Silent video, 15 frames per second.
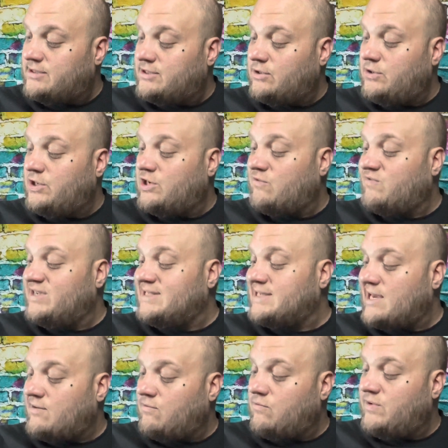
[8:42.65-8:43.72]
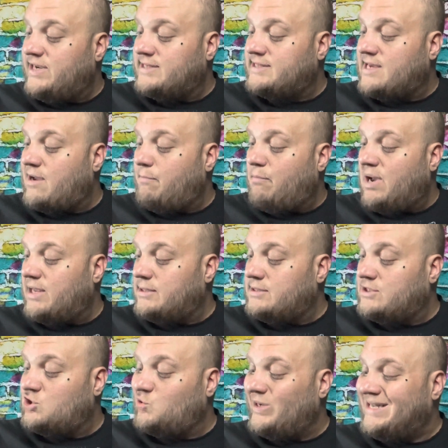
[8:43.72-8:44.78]
so you can reassign
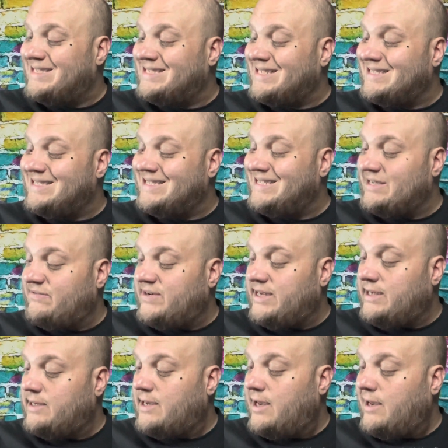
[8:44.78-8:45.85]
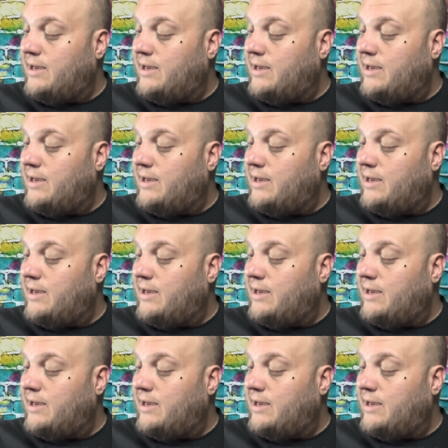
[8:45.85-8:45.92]
buttons, tweak the sensitivity,